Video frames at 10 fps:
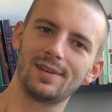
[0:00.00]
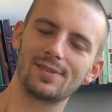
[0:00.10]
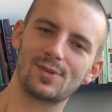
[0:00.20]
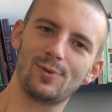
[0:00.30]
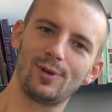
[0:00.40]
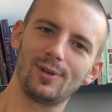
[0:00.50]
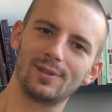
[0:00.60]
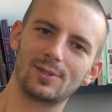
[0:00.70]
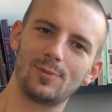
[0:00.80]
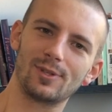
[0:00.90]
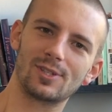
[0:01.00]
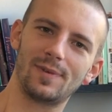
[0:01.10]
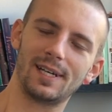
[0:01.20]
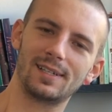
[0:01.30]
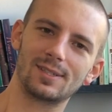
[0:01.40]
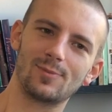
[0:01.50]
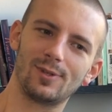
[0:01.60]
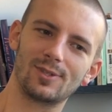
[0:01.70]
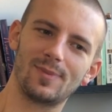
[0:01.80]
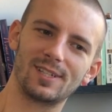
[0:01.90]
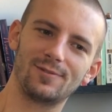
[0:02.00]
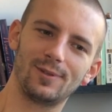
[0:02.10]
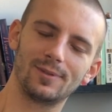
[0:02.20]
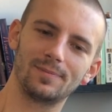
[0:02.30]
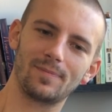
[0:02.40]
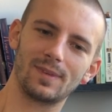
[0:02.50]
small square and small smartphone.